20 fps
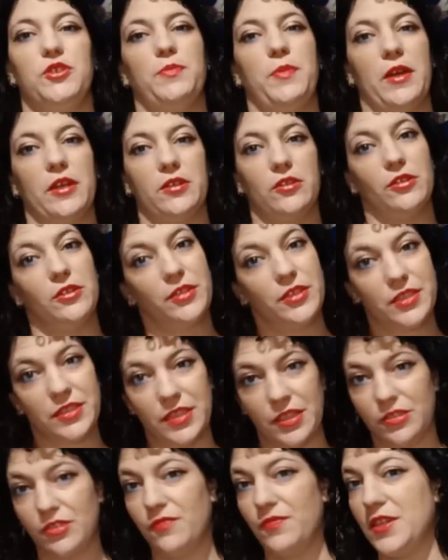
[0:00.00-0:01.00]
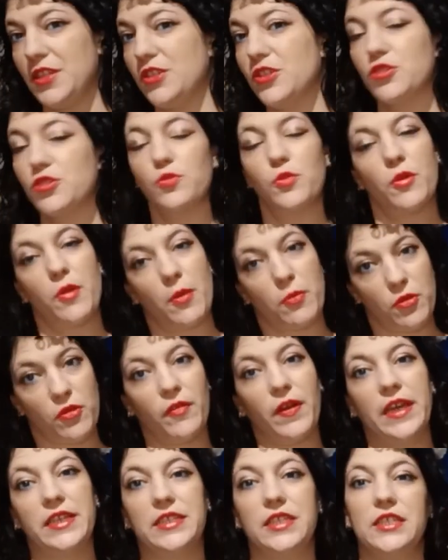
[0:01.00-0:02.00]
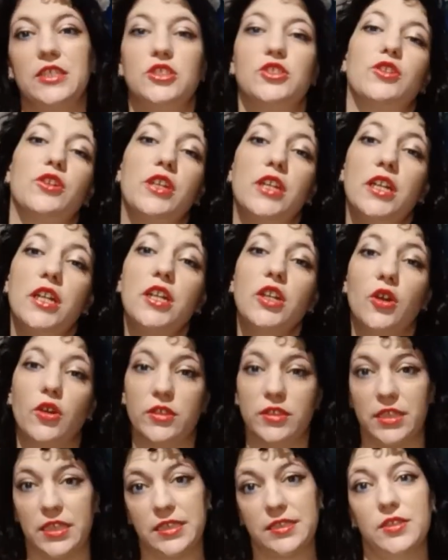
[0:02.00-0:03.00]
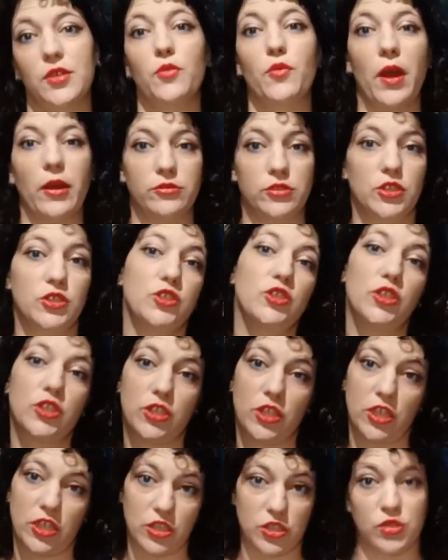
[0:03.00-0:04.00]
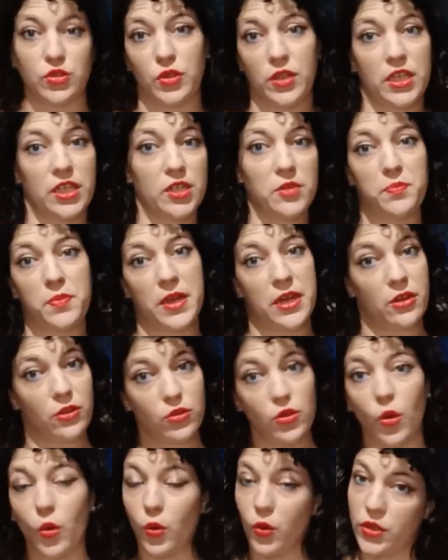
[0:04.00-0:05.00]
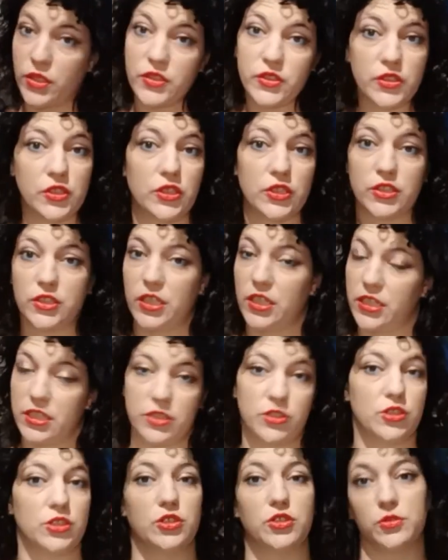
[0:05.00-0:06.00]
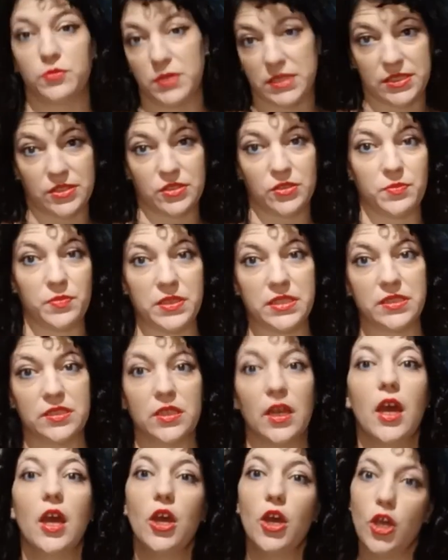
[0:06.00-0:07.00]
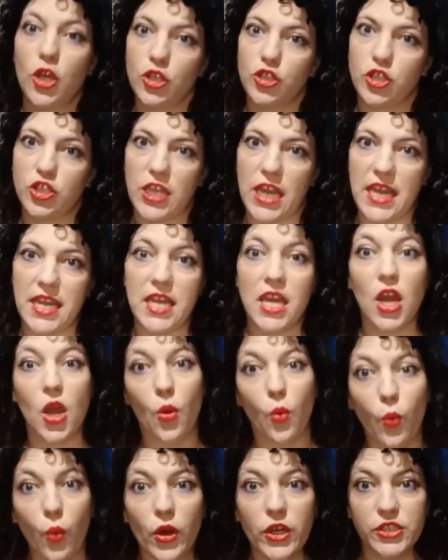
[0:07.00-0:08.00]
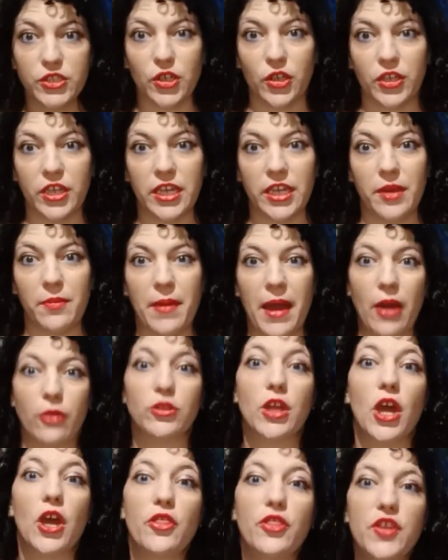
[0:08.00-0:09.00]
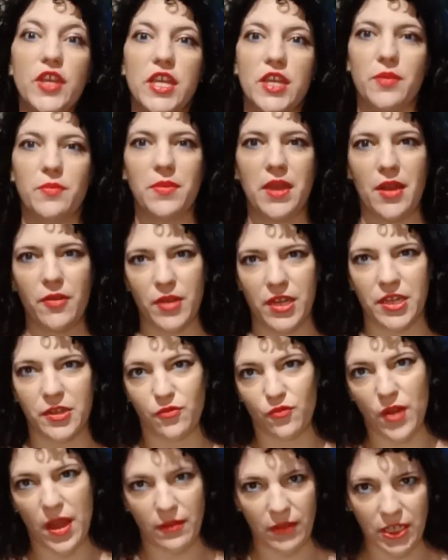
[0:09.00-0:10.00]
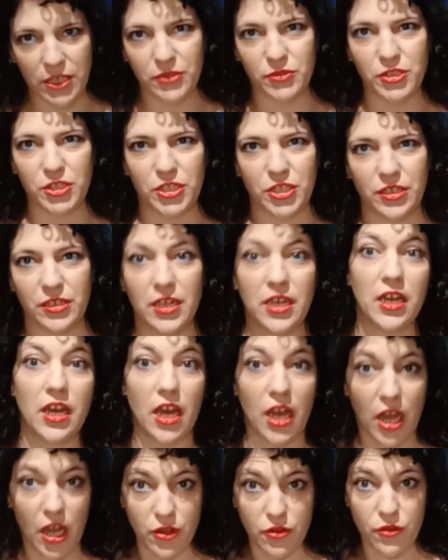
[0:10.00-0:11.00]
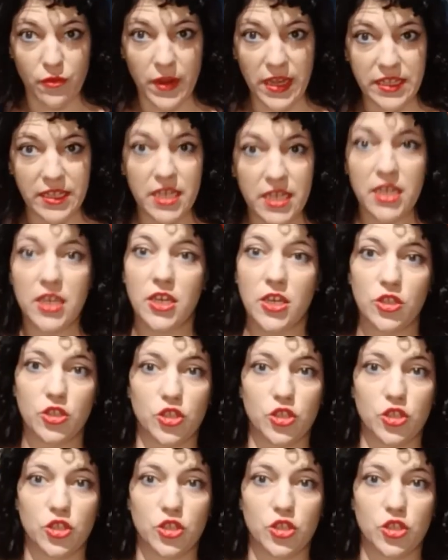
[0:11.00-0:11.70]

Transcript: Sparkle, the set of videos where I provide an historical context around a certain historical period or certain literature masterpiece. Today, we're talking about the American Revolution. Are you ready?